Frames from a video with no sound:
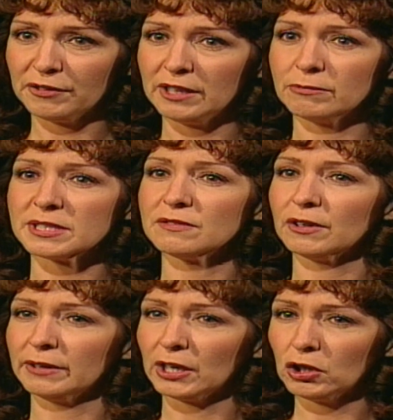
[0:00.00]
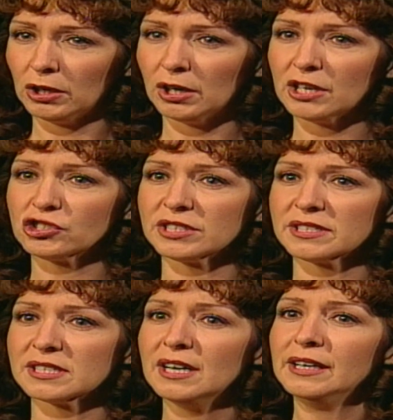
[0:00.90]
He was very
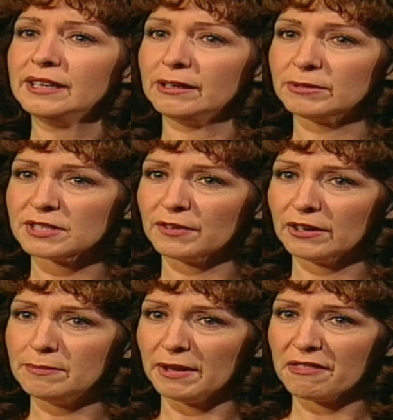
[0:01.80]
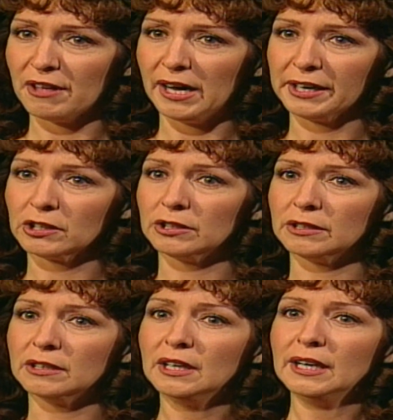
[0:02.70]
cautious, he was very methodical,